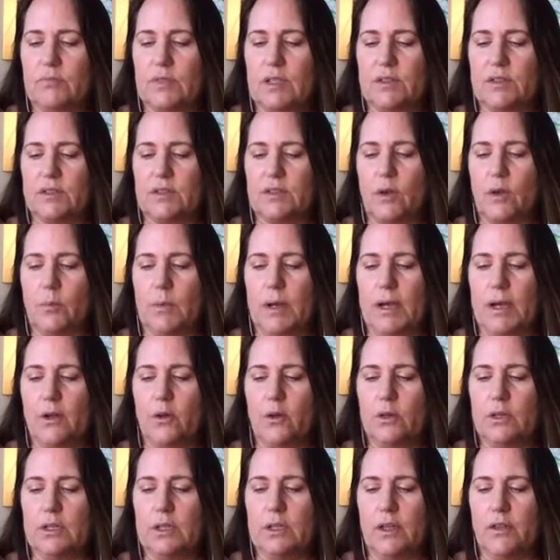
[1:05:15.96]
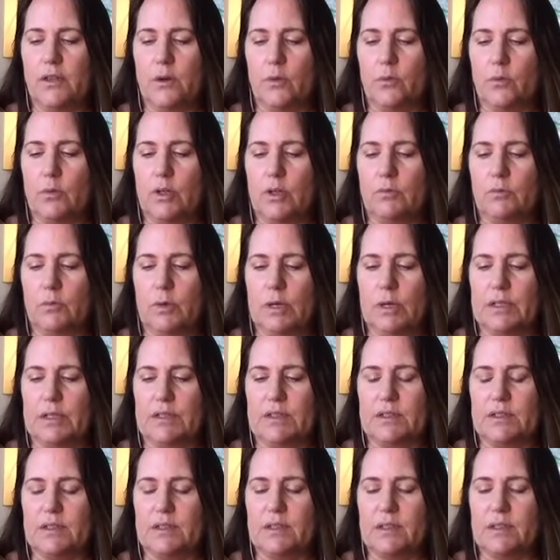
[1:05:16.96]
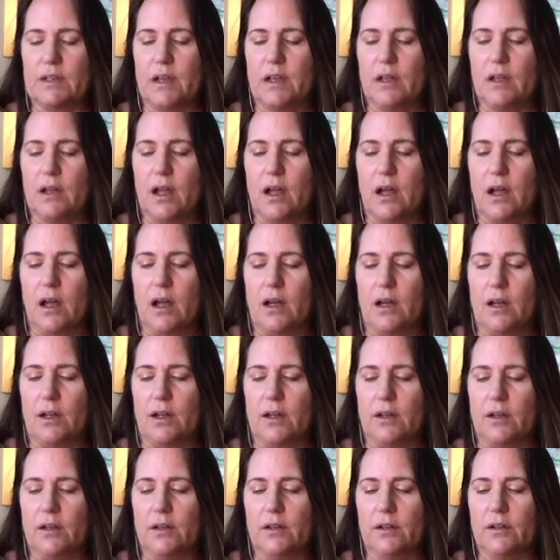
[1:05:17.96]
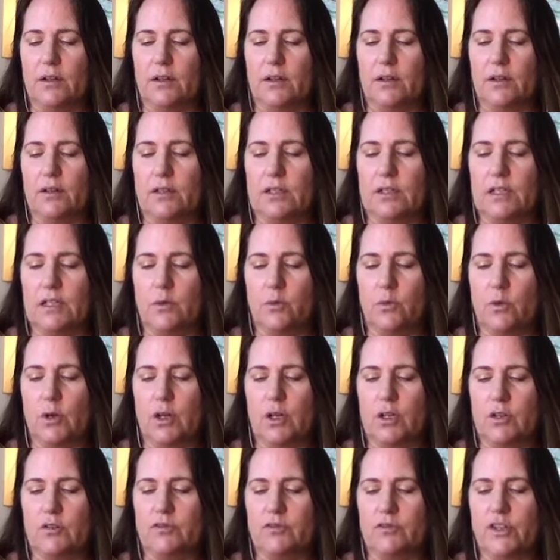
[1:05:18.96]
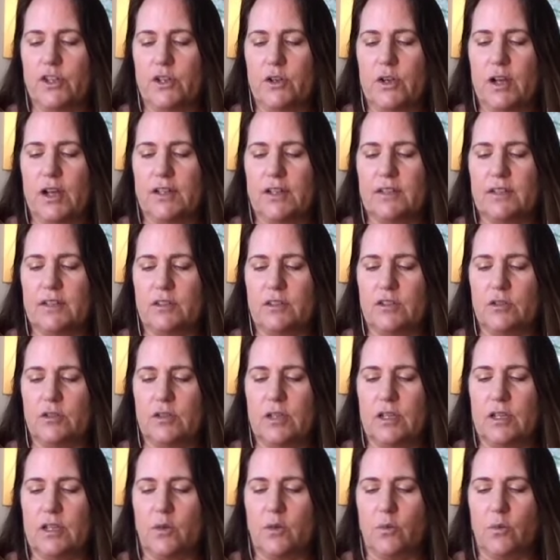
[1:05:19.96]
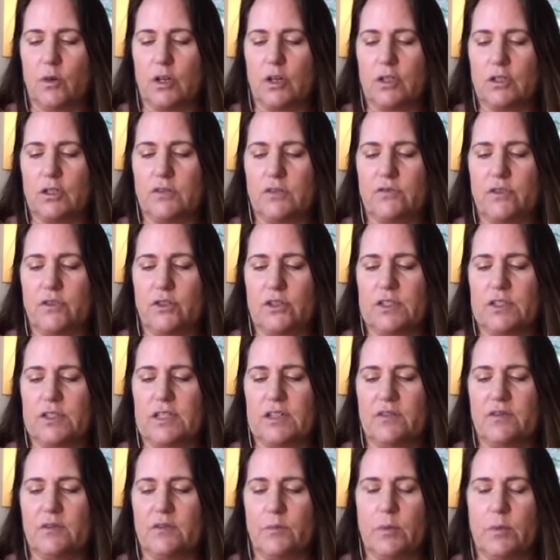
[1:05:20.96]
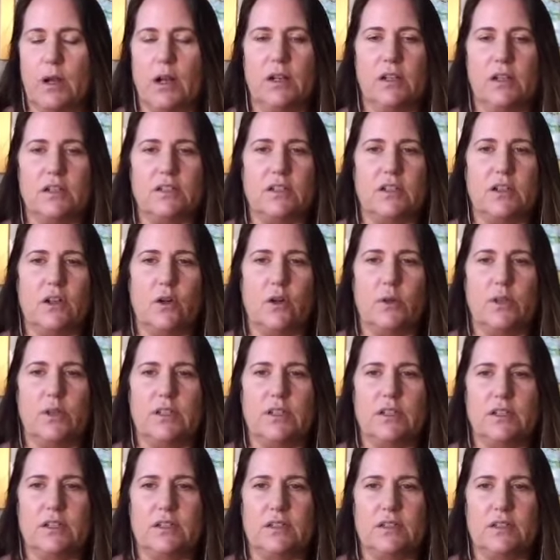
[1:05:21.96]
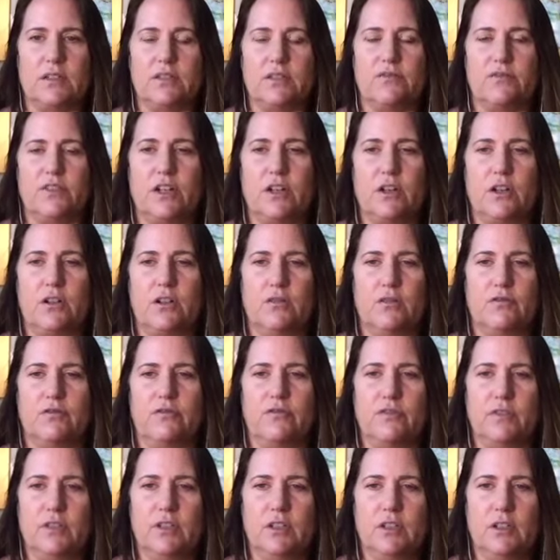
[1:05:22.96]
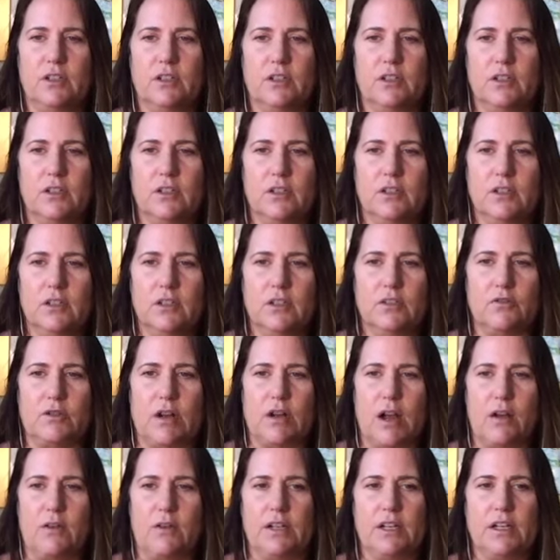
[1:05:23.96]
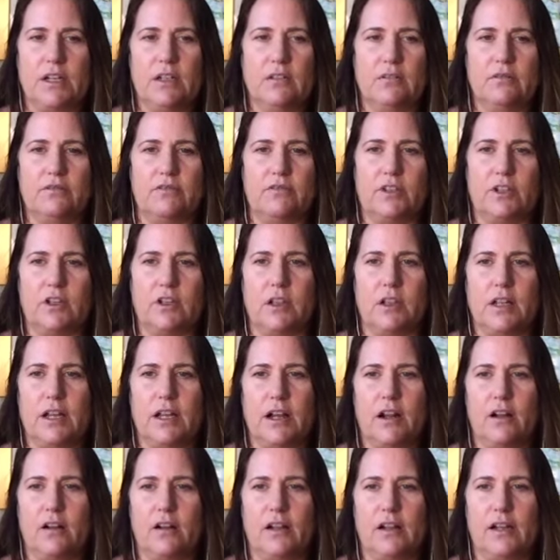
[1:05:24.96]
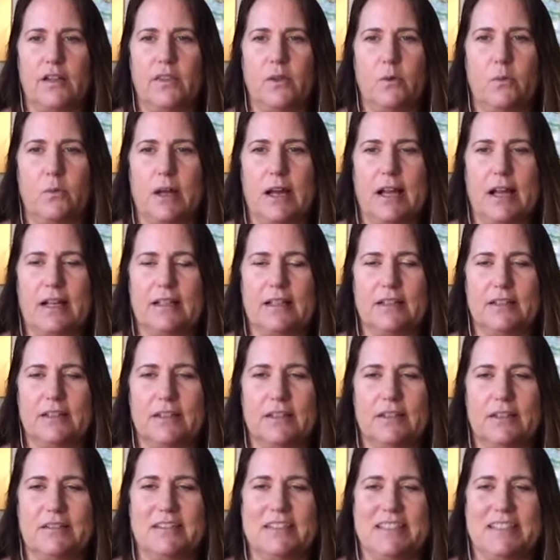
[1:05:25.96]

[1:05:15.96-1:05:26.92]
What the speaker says: So my only other one was, did it work for you guys? Did you think it worked for Stephen Bonnet to go into his fear of drowning for Claire in the wagon?